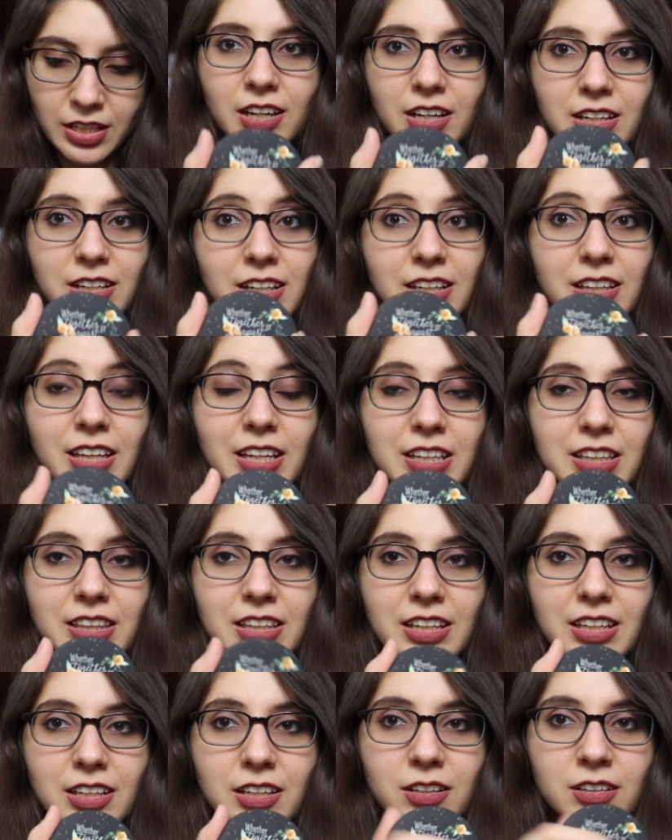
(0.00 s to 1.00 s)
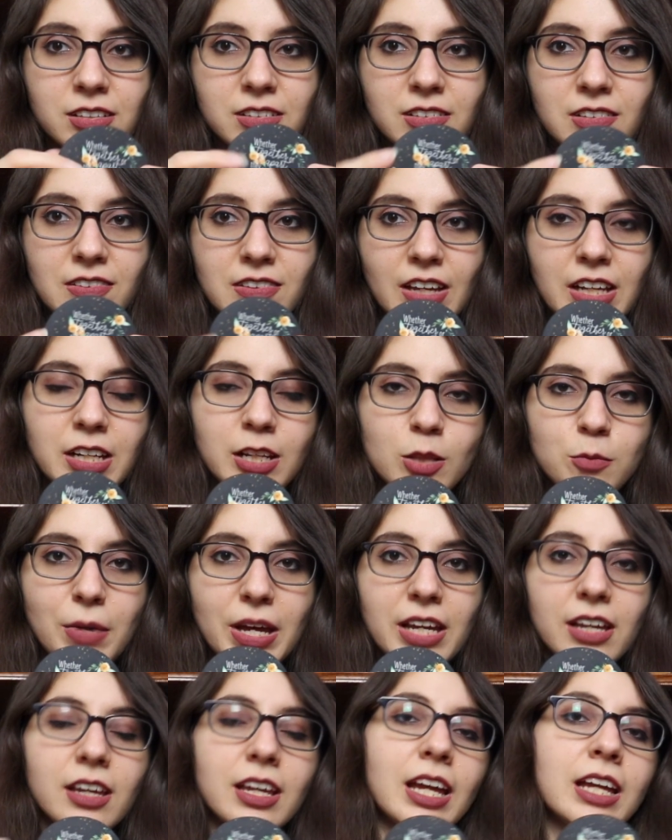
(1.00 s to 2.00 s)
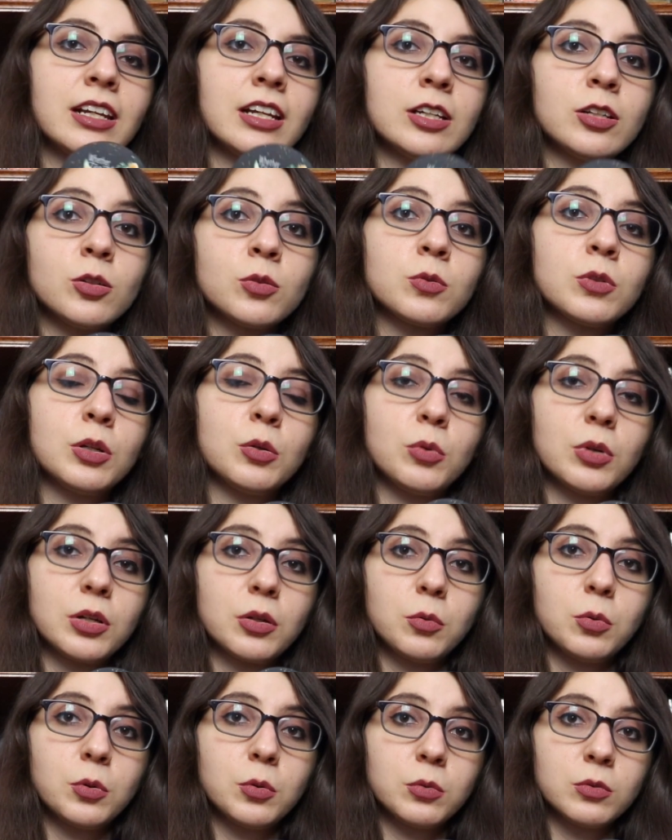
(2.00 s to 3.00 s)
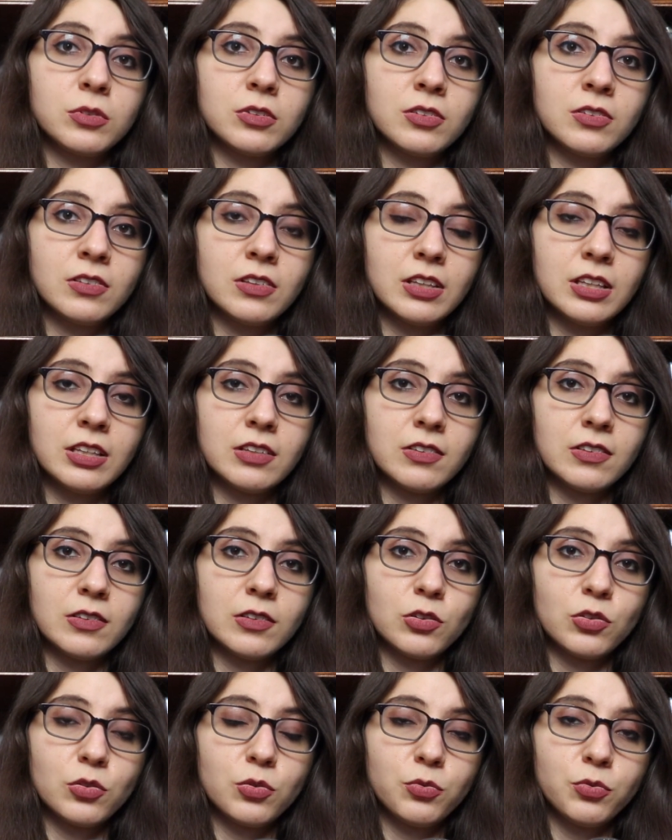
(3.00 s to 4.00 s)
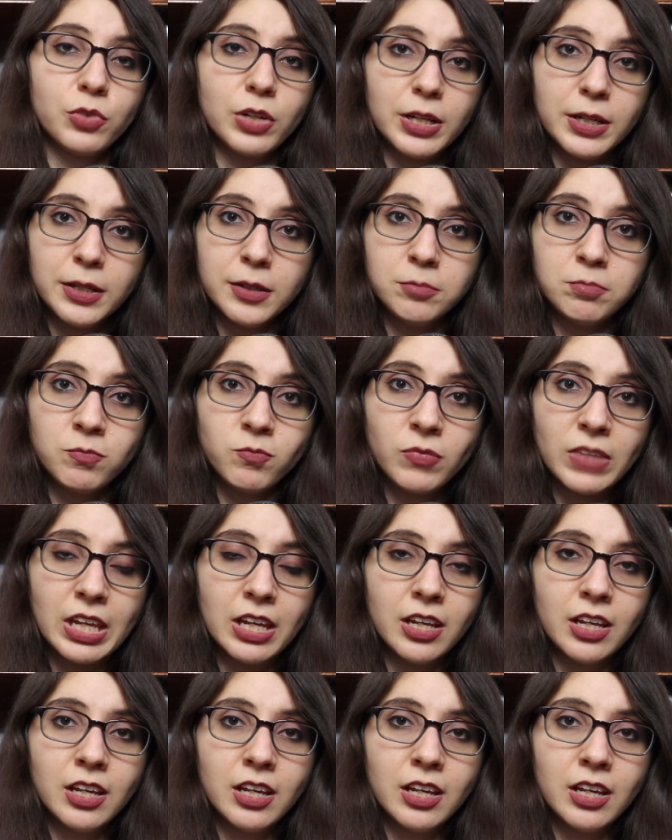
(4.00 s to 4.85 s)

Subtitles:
And I like the design on the back. Again, I don't know what quote this is from.